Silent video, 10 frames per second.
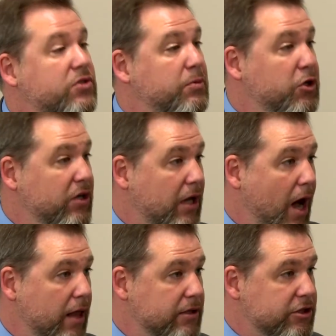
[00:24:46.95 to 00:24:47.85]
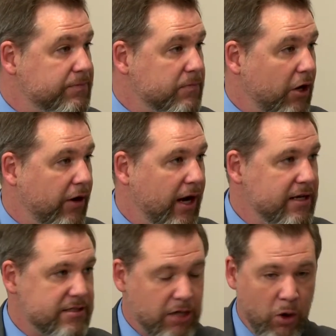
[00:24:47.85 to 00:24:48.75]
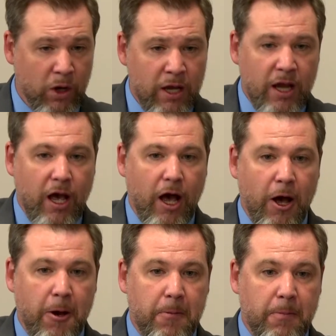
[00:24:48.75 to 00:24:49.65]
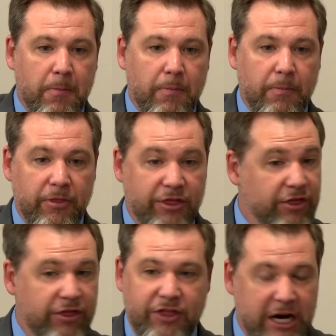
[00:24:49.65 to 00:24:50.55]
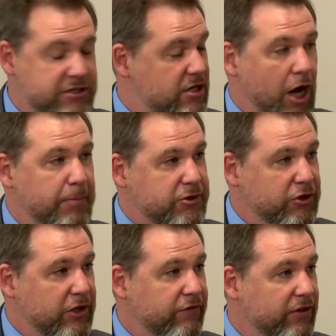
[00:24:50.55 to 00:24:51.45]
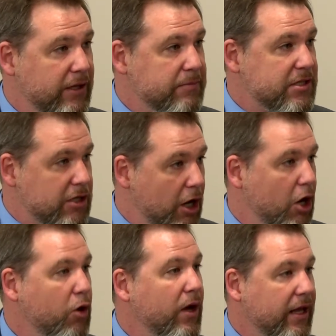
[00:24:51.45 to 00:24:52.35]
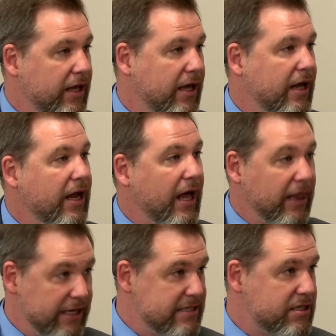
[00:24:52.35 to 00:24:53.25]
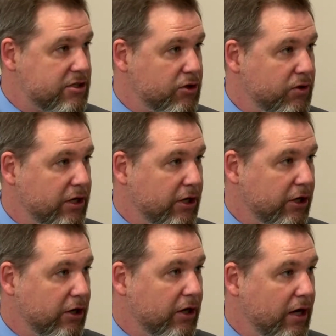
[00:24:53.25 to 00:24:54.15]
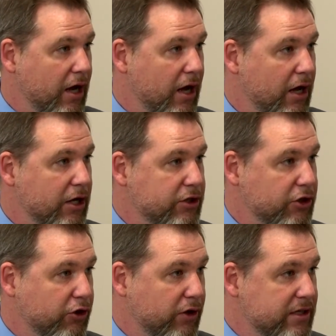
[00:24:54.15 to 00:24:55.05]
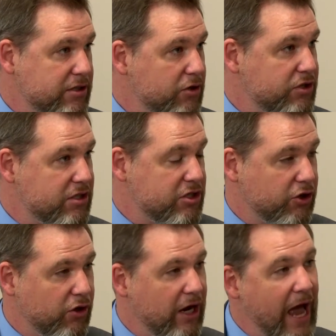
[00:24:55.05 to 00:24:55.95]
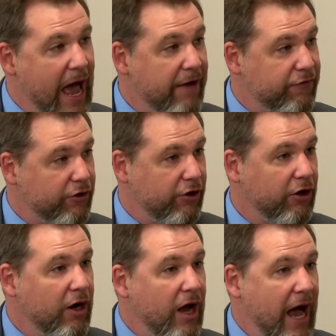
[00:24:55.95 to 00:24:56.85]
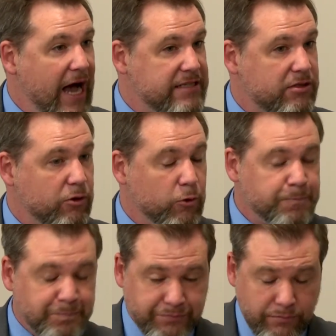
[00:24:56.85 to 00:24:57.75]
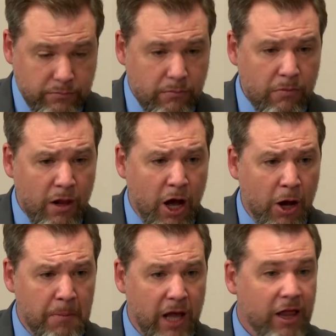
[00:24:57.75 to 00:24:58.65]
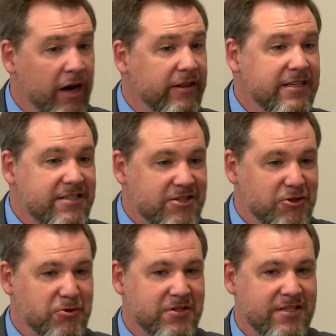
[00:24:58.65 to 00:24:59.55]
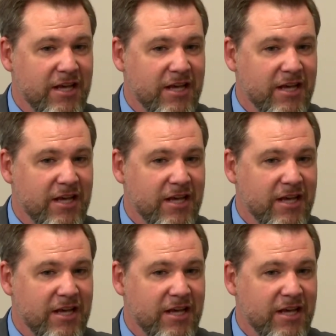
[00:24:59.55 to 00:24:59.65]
Community College, all right? So there's an opportunity for them to go and get at least a 2-year degree, associate's degree after high school. A lot of these students,